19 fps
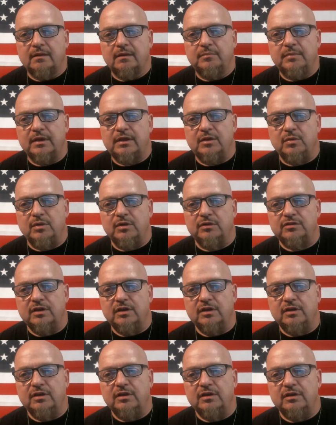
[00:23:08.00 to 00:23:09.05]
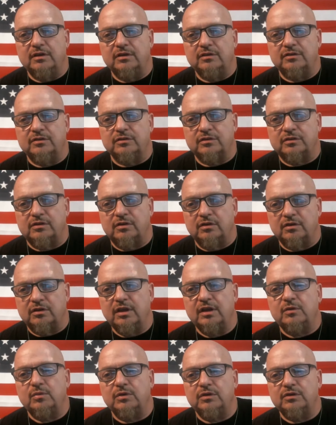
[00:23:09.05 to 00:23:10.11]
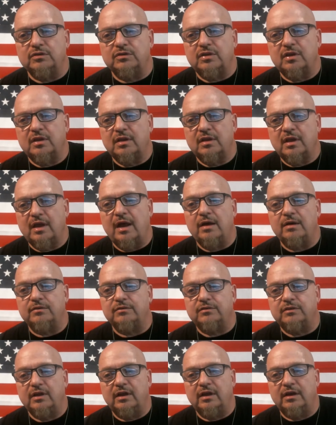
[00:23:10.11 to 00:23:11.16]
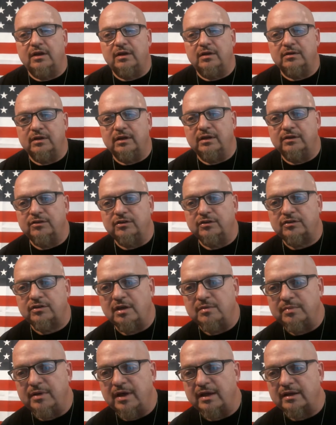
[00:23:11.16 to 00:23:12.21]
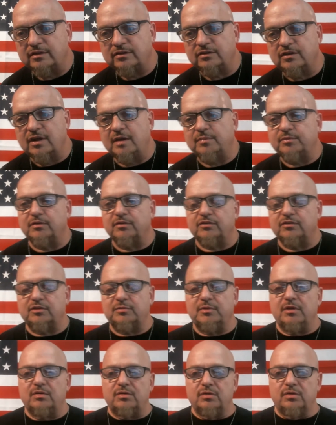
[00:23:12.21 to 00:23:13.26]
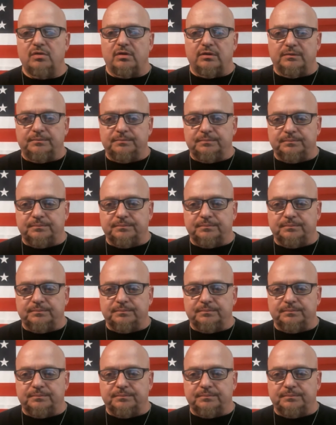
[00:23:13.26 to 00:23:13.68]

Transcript: Becky Ware says her kid was out of town and just got back and stopped over to see me. Oh, cool.